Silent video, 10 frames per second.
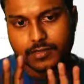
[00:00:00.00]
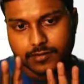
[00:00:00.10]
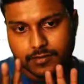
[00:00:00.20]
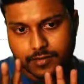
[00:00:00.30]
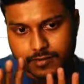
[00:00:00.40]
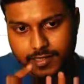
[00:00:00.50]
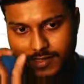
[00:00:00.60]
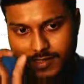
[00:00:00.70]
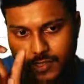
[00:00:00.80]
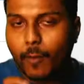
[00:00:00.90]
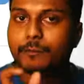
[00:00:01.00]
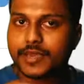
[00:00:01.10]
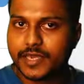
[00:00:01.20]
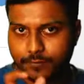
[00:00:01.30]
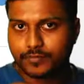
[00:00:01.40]
this copy,
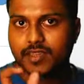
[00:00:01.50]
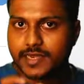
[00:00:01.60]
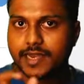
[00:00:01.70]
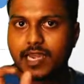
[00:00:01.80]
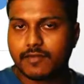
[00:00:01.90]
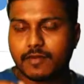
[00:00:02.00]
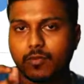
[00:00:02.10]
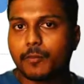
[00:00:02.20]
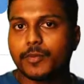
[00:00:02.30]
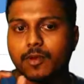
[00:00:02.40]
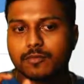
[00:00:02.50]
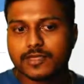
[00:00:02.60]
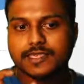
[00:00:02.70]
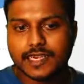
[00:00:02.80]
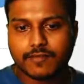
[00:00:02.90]
the data file, copy of this data
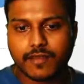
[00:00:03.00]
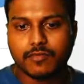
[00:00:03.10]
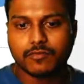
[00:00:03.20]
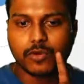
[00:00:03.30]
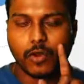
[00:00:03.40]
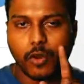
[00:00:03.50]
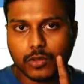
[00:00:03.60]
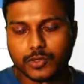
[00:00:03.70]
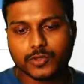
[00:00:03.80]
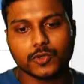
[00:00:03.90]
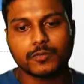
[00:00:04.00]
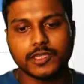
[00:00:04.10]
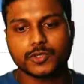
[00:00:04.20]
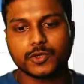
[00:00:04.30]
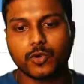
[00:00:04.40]
file would also be
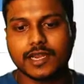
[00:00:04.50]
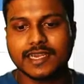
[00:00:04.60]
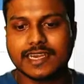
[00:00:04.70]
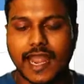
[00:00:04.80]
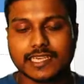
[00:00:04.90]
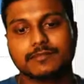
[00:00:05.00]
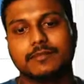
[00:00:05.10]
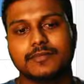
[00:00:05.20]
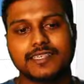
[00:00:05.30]
stored in cache memory.